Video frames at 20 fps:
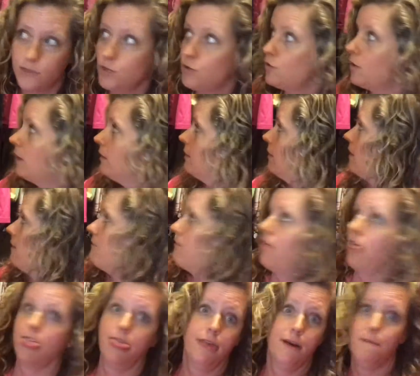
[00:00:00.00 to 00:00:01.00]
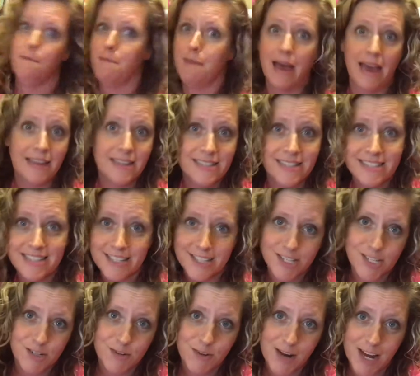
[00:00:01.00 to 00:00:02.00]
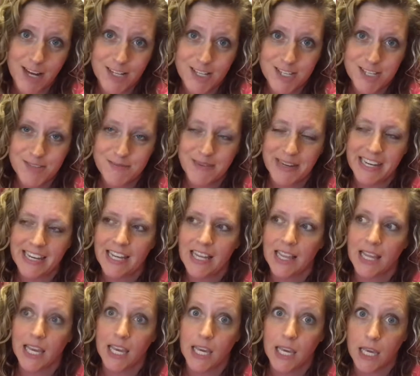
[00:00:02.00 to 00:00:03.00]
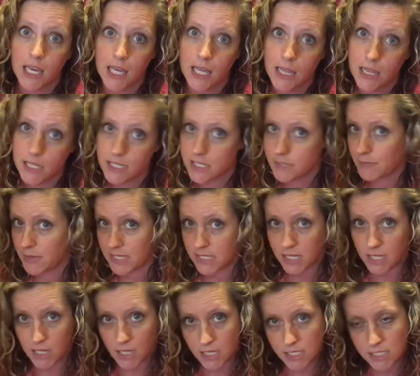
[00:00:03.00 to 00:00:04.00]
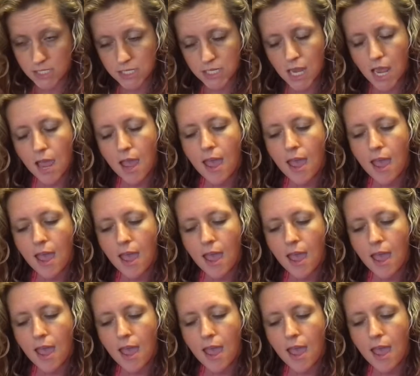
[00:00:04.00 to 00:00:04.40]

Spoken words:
the drowning of the mess that surrounds me, like in this messy closet,